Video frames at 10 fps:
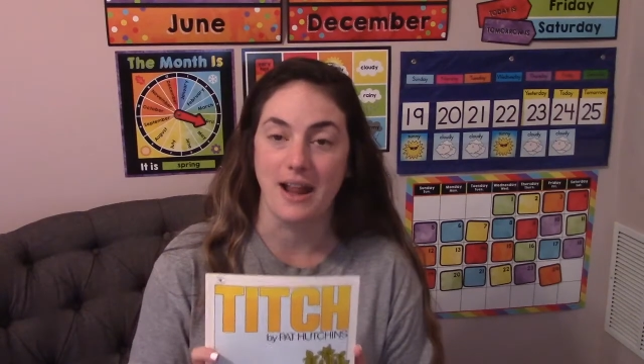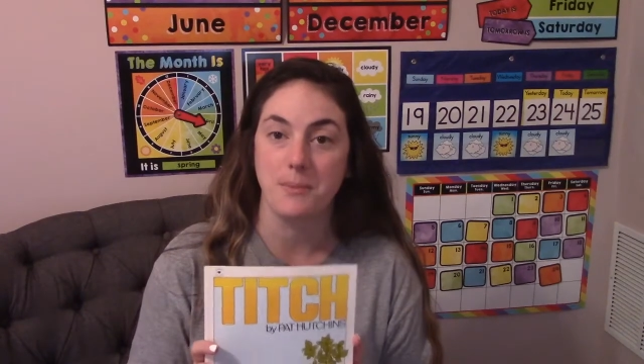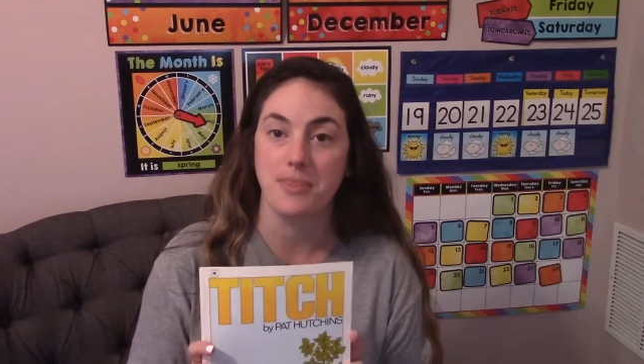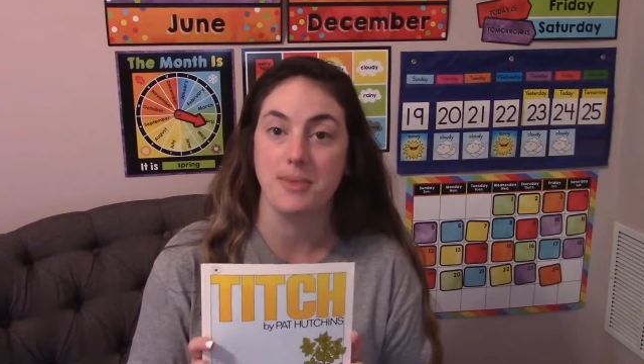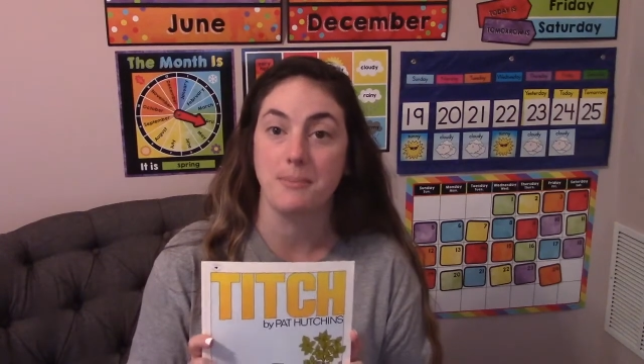
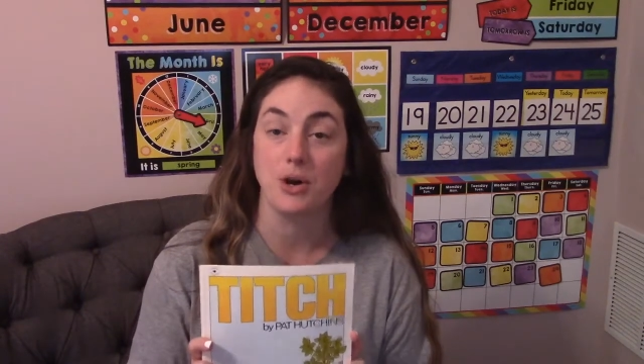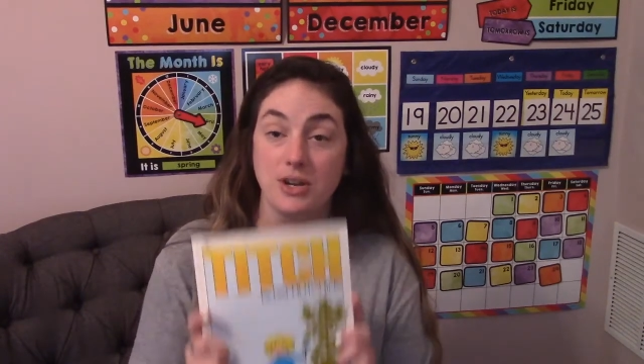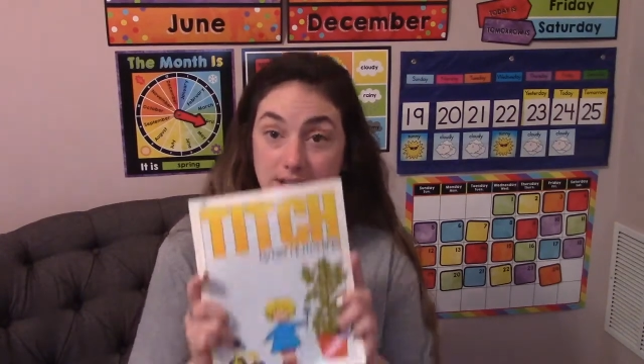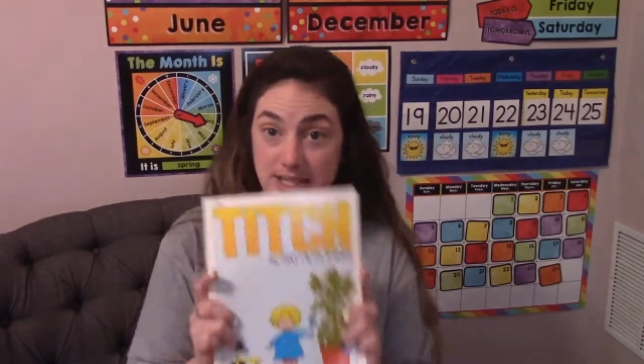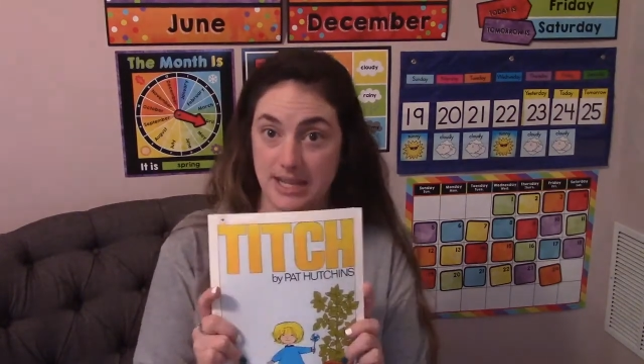with the book
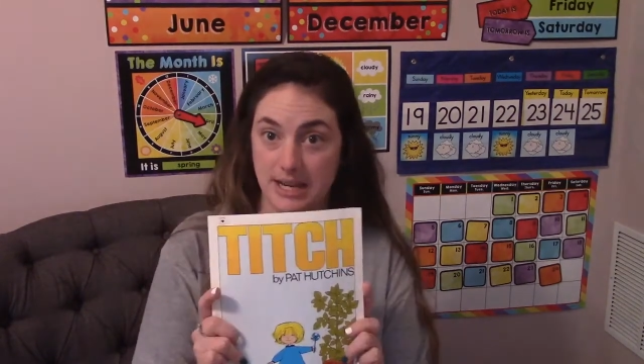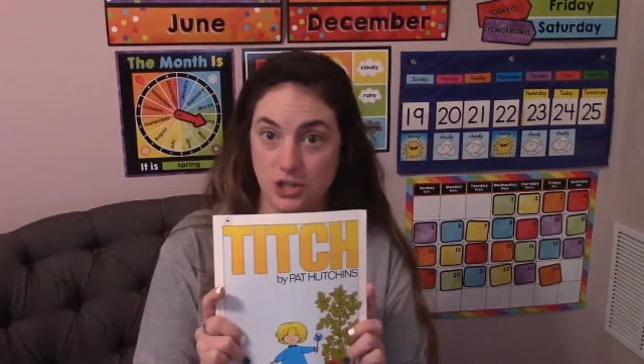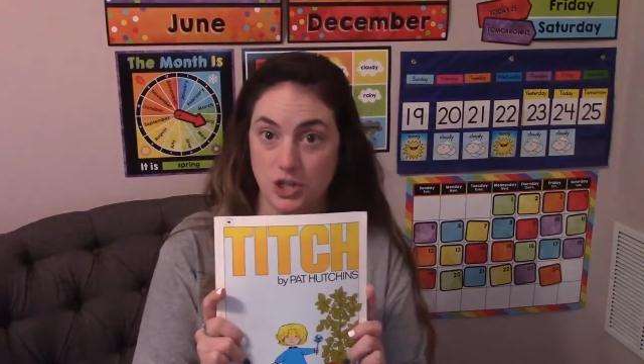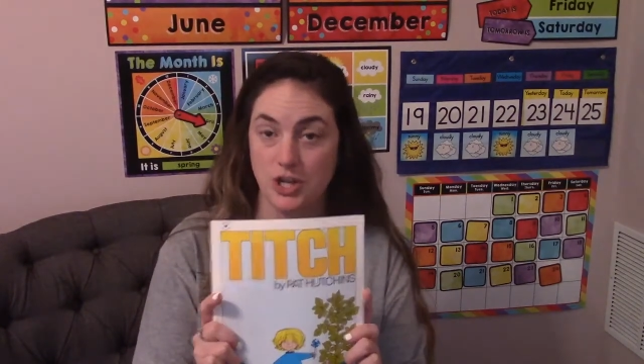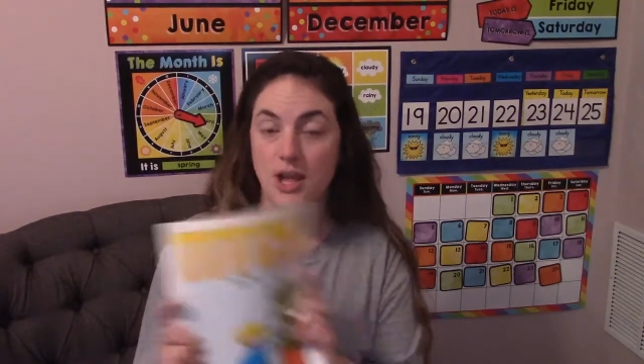
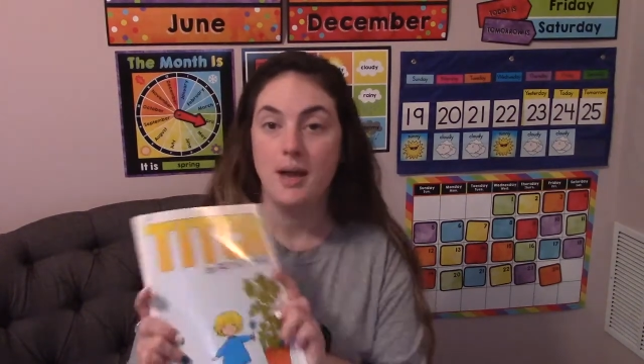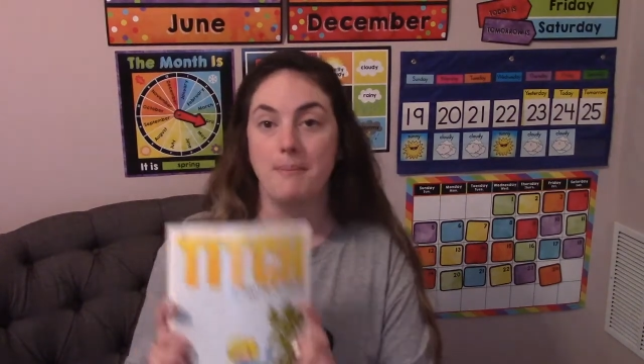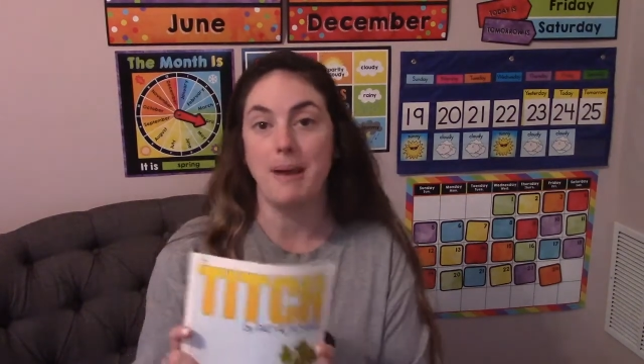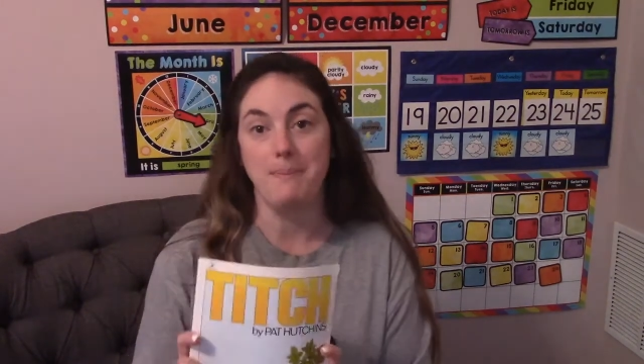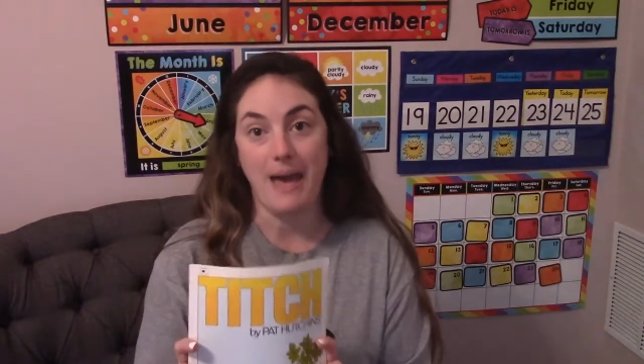Titch
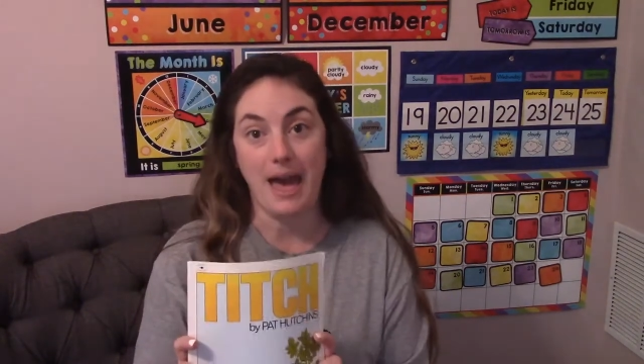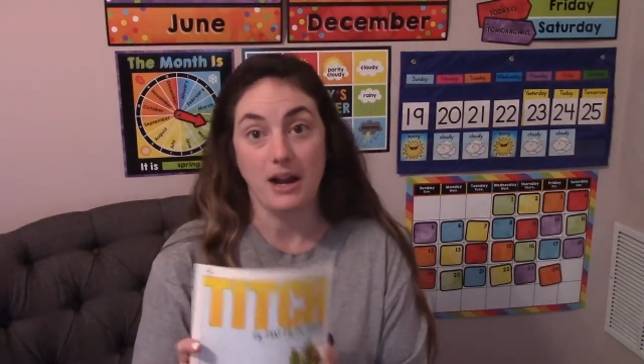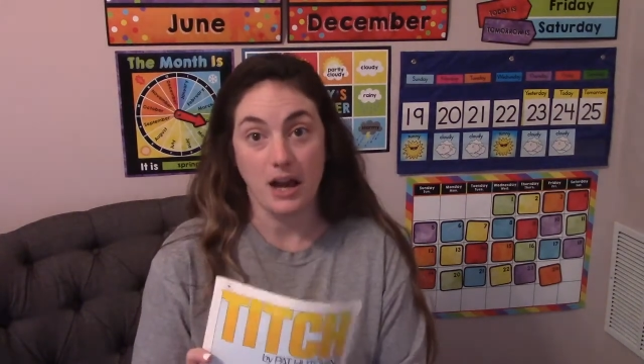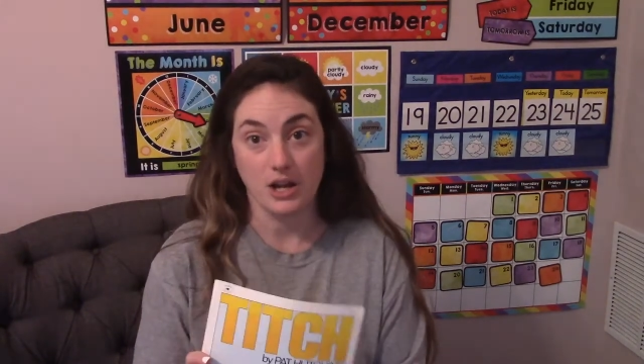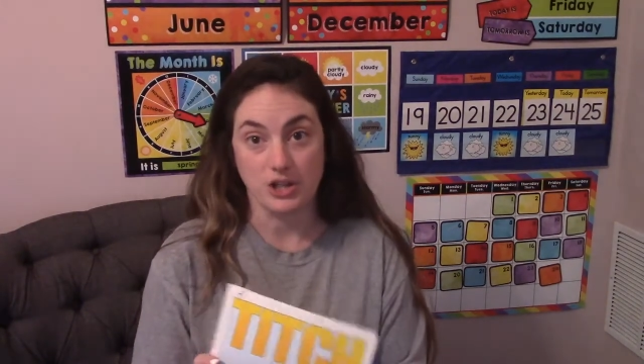by Pat
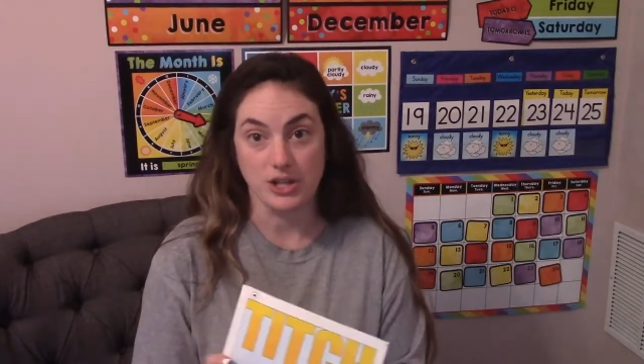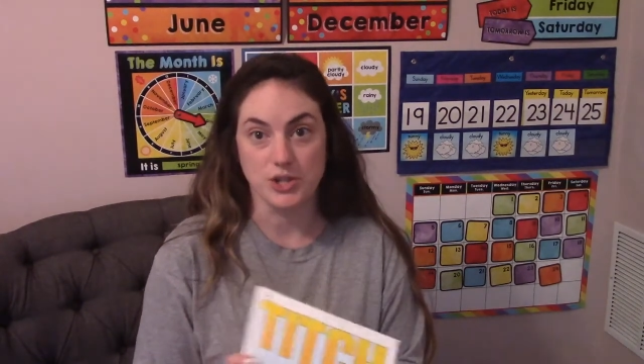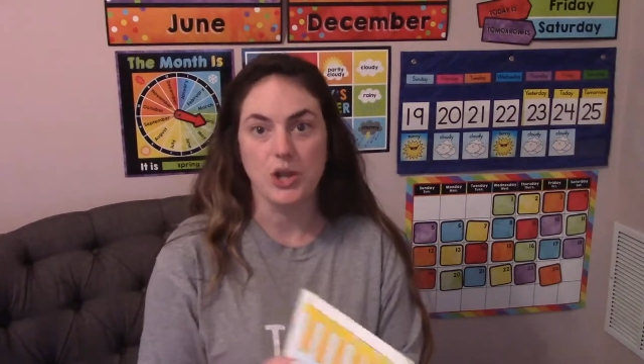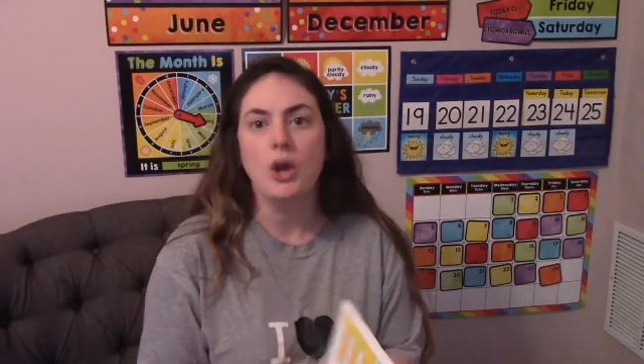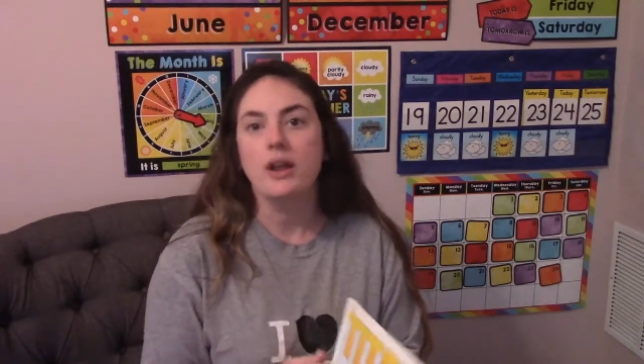Hutchins.
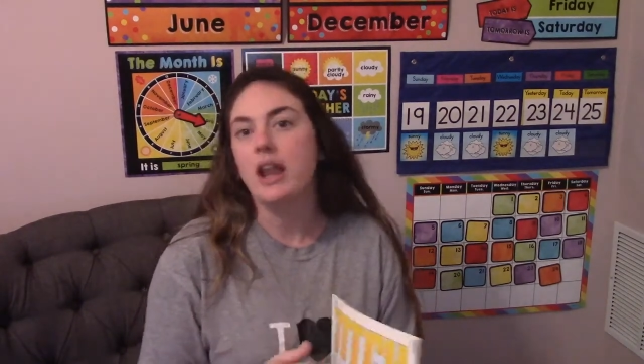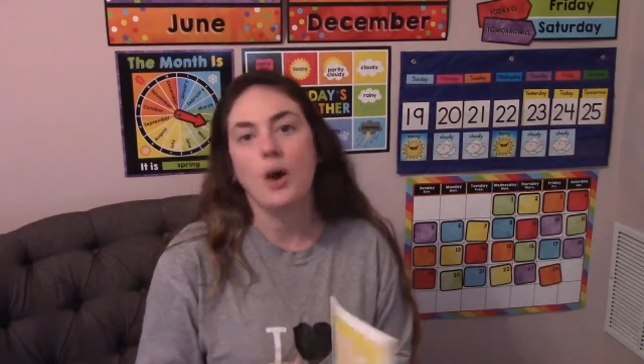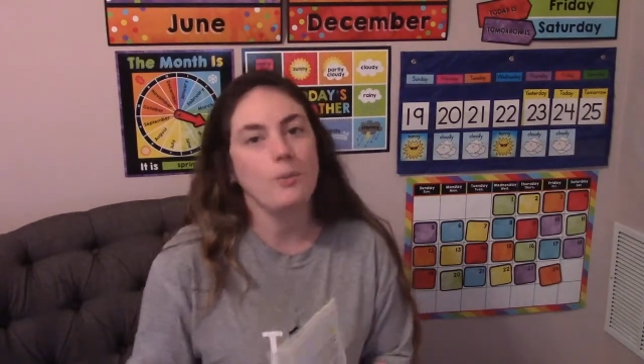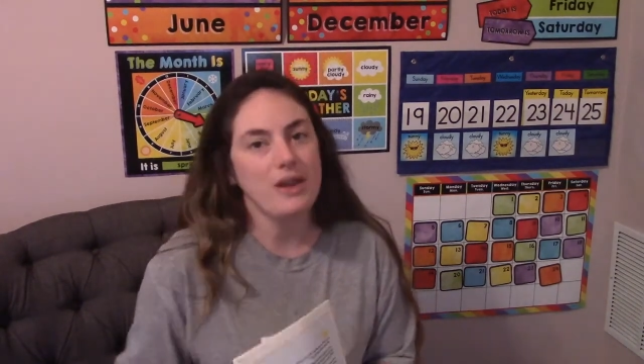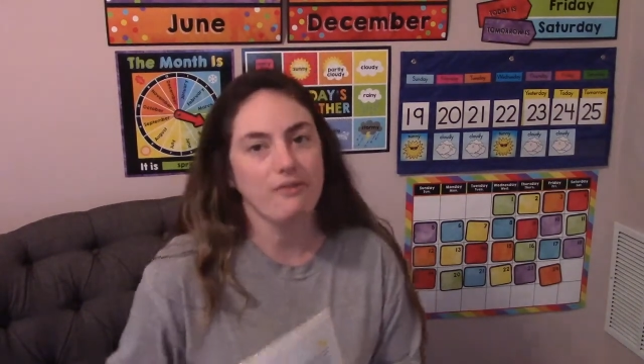Now,
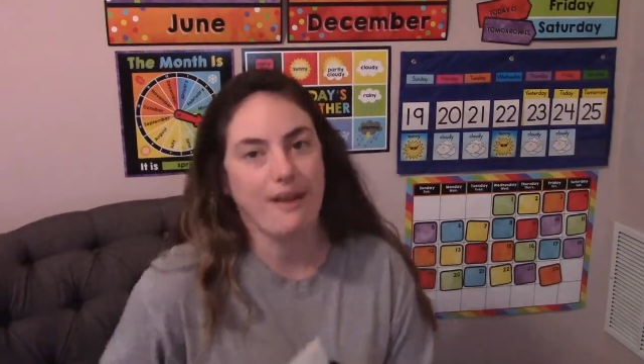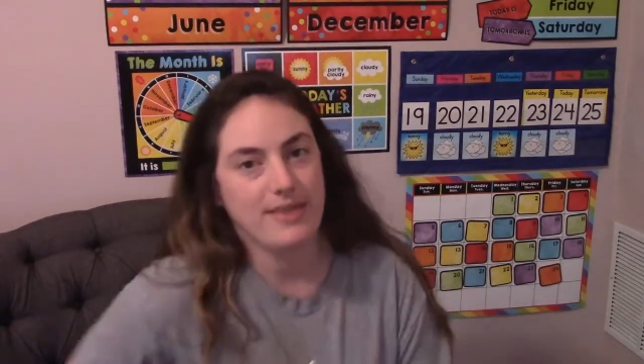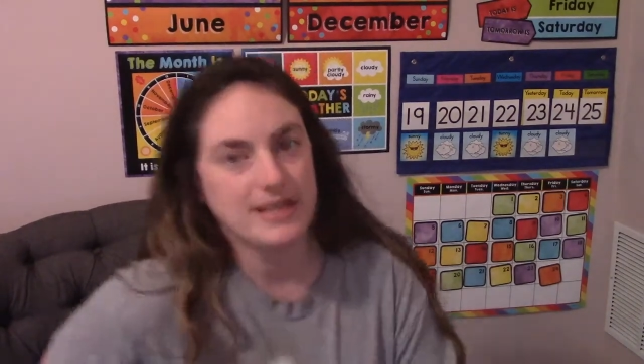we've read this